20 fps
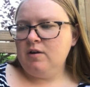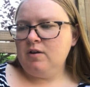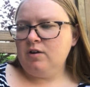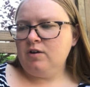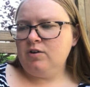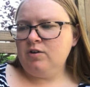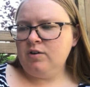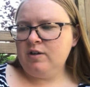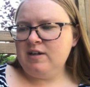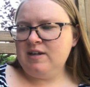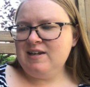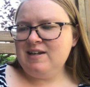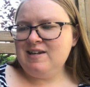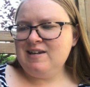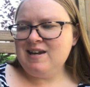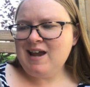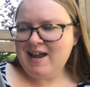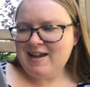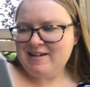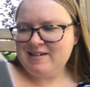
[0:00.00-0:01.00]
"Good
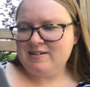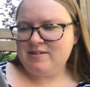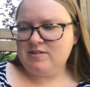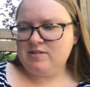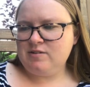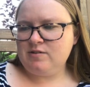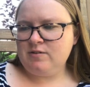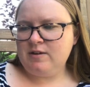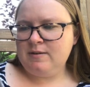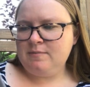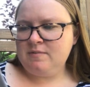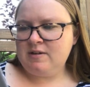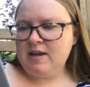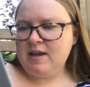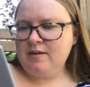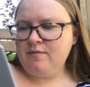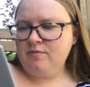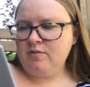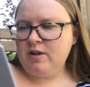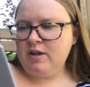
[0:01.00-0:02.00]
night," screamed
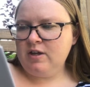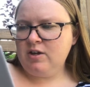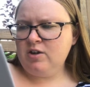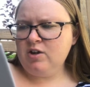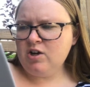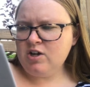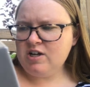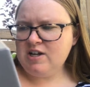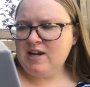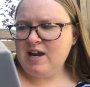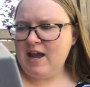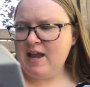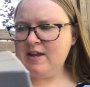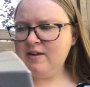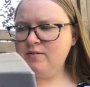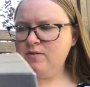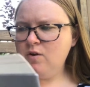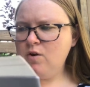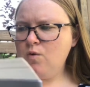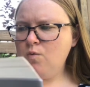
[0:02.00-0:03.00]
Avery. "Good night.
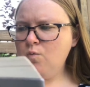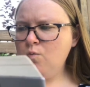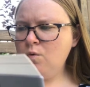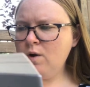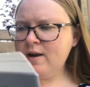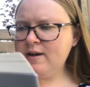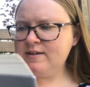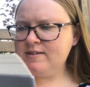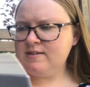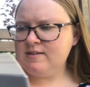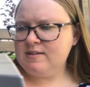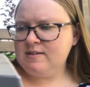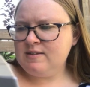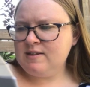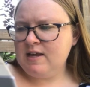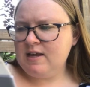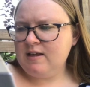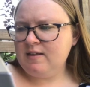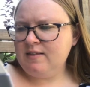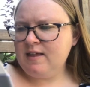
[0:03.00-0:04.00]
What a
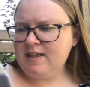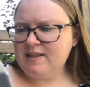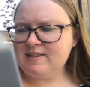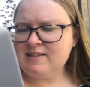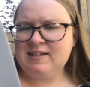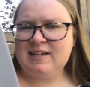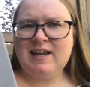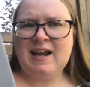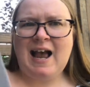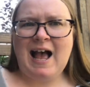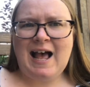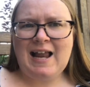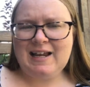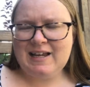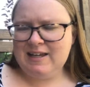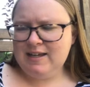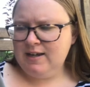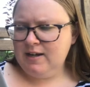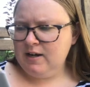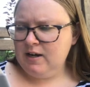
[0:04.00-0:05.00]
stink. Let's get out
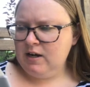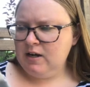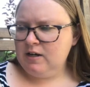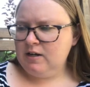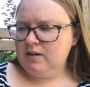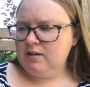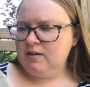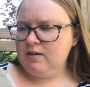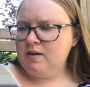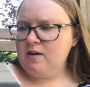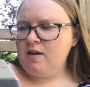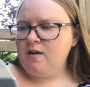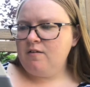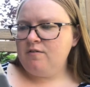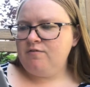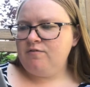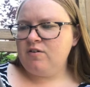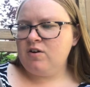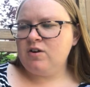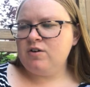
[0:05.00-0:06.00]
of here."
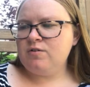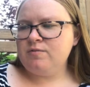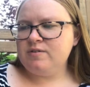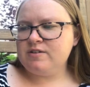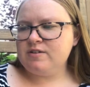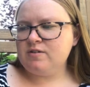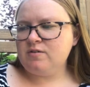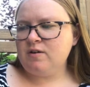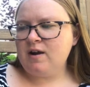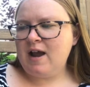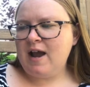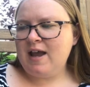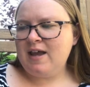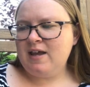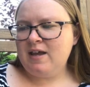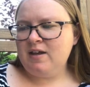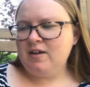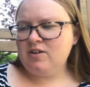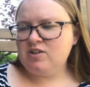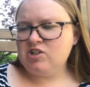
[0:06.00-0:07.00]
Fern was
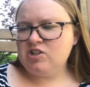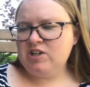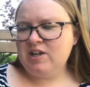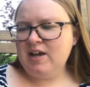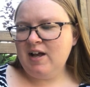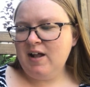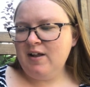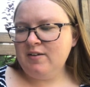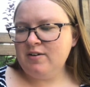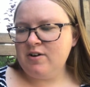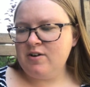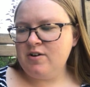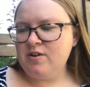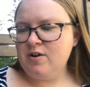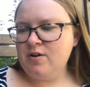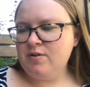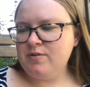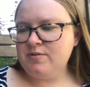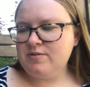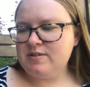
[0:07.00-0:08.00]
crying. She held her
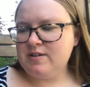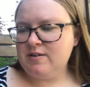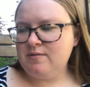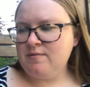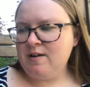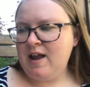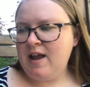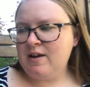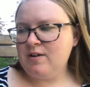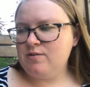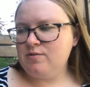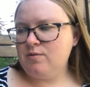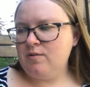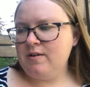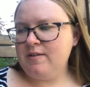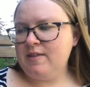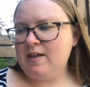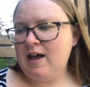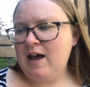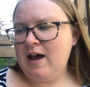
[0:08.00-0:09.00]
nose and ran
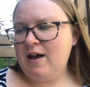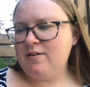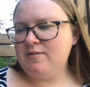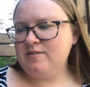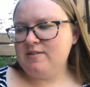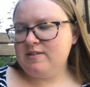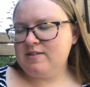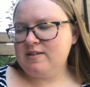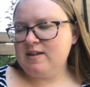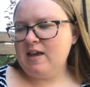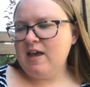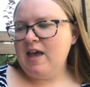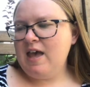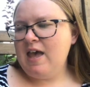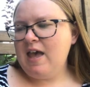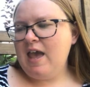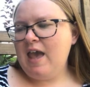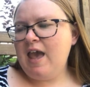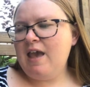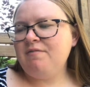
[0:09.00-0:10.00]
toward the house.
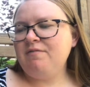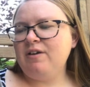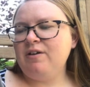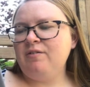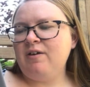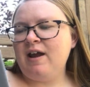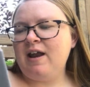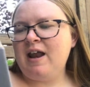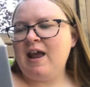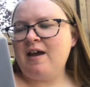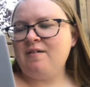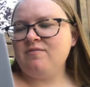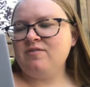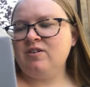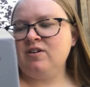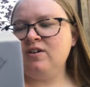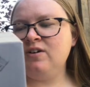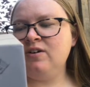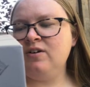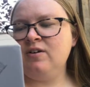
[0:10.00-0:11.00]
Avery ran
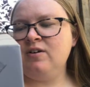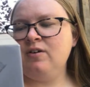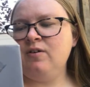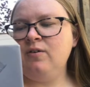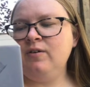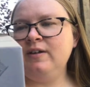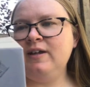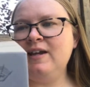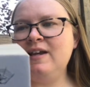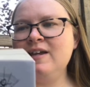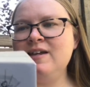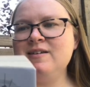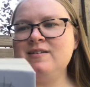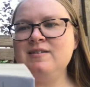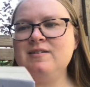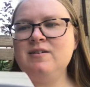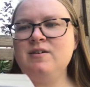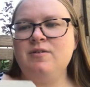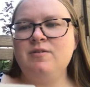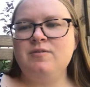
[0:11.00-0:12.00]
after her, holding his
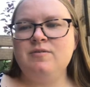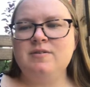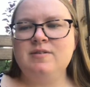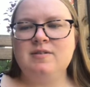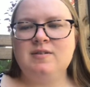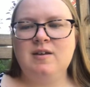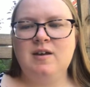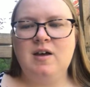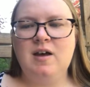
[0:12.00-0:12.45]
nose.